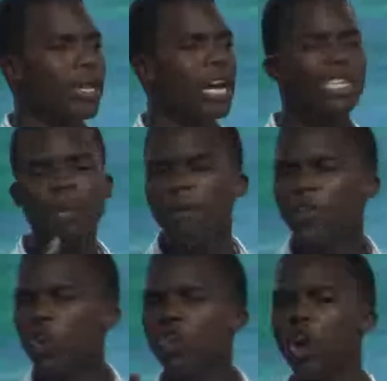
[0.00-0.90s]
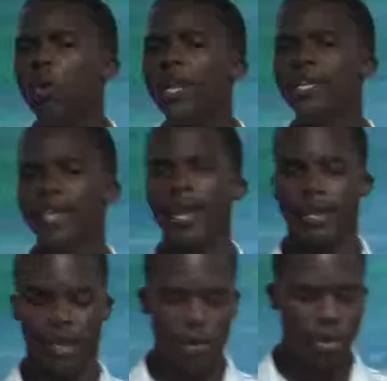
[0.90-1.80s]
Now, some of you don't know what he
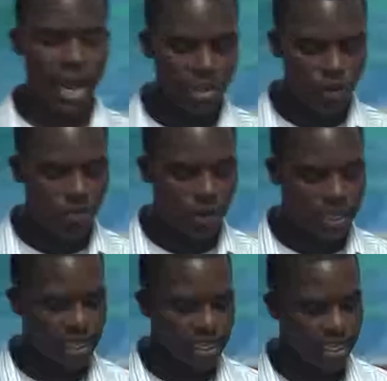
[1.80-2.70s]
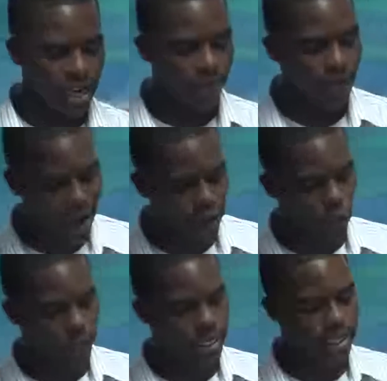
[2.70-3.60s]
did, but let's read verse 16 and find out
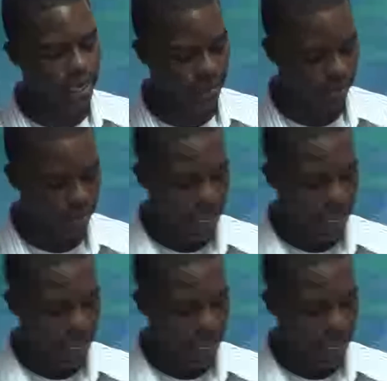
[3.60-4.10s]
what he did.